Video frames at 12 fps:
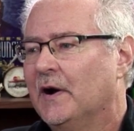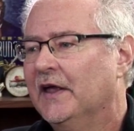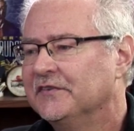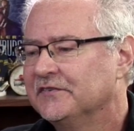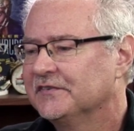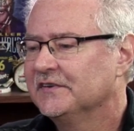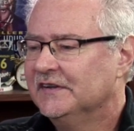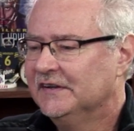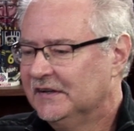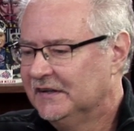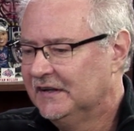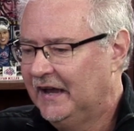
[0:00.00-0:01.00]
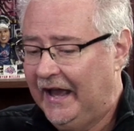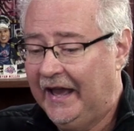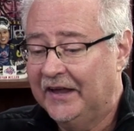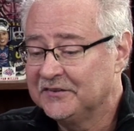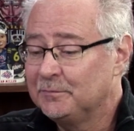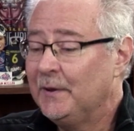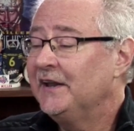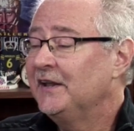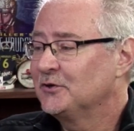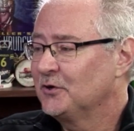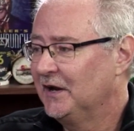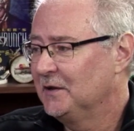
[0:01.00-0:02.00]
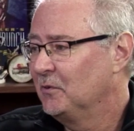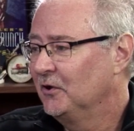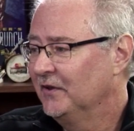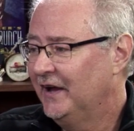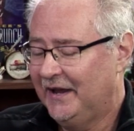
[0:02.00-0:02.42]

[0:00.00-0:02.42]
months has been incredible.